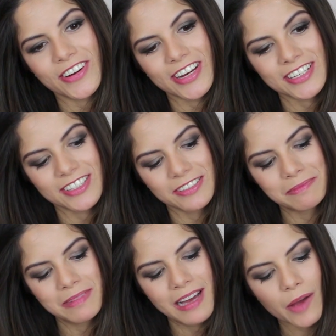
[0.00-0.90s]

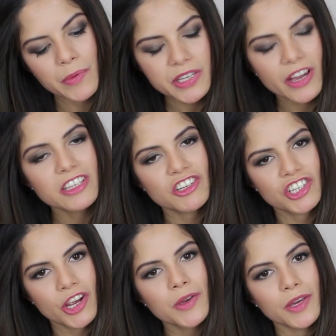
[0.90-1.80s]
item. I was going to
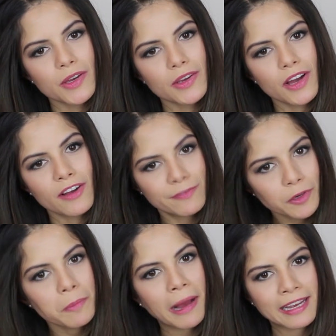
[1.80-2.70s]
show you a
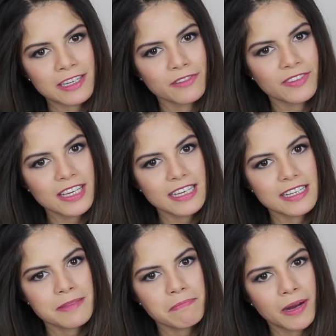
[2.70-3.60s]
full packet of
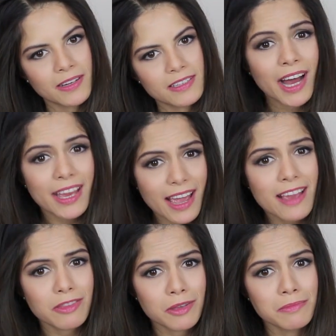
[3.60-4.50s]
these, but I
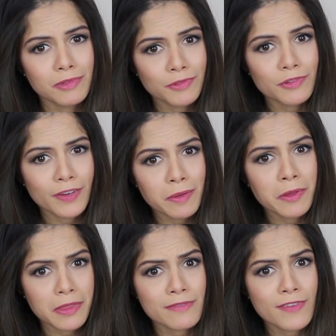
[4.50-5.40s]
ate them before
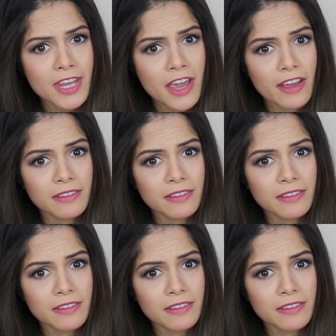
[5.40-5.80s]
filming this video.